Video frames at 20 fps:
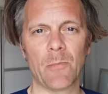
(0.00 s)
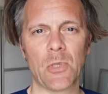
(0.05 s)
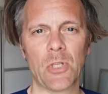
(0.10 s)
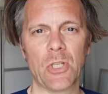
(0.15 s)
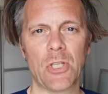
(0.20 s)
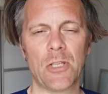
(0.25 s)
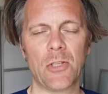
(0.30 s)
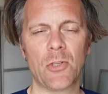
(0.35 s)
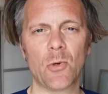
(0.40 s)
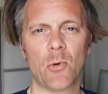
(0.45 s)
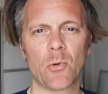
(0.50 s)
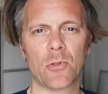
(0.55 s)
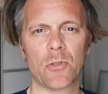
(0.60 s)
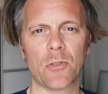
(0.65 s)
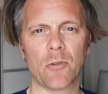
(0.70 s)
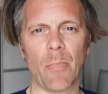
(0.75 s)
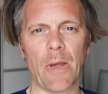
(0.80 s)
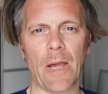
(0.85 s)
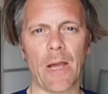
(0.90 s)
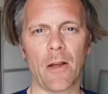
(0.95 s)
She
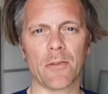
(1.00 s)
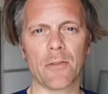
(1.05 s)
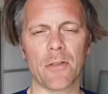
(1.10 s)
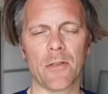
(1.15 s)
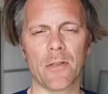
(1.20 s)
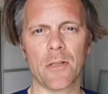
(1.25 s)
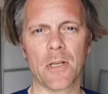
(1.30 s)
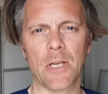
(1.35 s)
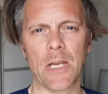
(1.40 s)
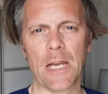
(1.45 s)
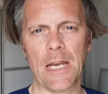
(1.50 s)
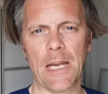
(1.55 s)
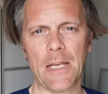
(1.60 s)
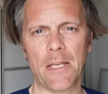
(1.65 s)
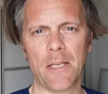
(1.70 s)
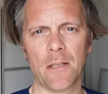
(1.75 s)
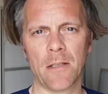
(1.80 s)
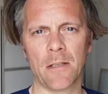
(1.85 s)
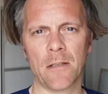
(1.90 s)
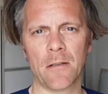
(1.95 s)
talks about the
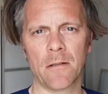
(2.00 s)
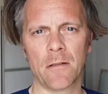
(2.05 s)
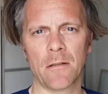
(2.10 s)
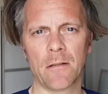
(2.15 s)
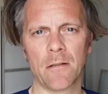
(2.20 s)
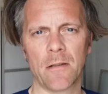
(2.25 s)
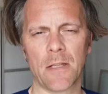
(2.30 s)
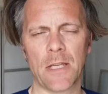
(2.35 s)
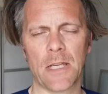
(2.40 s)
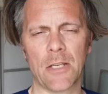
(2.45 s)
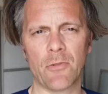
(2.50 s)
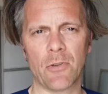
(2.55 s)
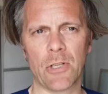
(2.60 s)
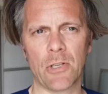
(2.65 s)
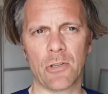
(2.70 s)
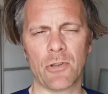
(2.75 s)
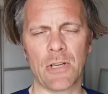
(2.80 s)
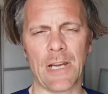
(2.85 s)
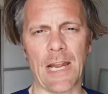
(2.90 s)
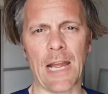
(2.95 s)
Canadian theatre
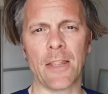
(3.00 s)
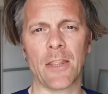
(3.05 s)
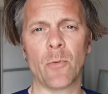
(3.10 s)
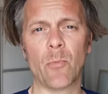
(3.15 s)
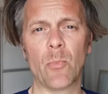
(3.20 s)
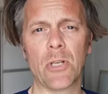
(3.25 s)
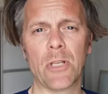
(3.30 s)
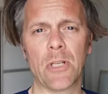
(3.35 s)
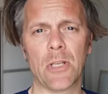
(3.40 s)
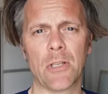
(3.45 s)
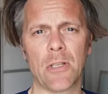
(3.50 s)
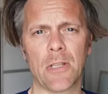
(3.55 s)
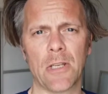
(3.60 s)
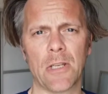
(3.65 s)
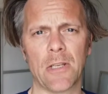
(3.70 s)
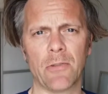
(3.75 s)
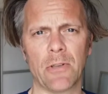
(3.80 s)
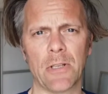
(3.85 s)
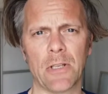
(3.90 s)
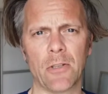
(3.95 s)
industry and the British
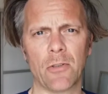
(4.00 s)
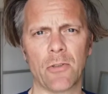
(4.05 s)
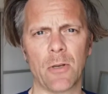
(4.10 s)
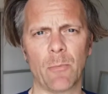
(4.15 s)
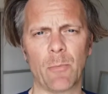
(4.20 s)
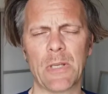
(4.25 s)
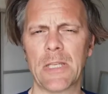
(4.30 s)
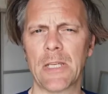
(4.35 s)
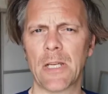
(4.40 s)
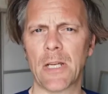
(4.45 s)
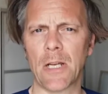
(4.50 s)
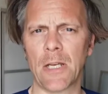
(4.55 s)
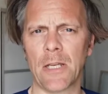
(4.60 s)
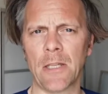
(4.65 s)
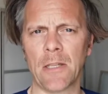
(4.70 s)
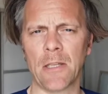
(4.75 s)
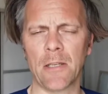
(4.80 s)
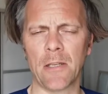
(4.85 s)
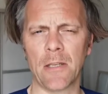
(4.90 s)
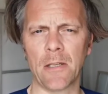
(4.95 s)
theatre industry,
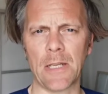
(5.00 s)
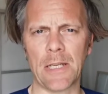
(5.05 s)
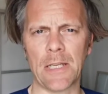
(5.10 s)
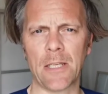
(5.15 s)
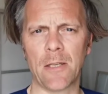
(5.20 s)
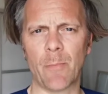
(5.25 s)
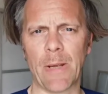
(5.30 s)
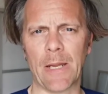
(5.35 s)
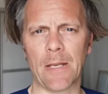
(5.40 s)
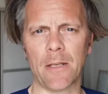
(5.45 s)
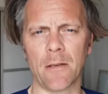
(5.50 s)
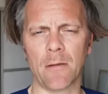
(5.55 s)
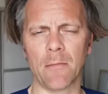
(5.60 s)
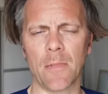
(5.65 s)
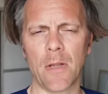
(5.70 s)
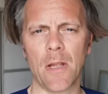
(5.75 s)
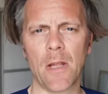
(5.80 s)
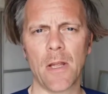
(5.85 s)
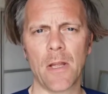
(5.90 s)
particularly in the independent,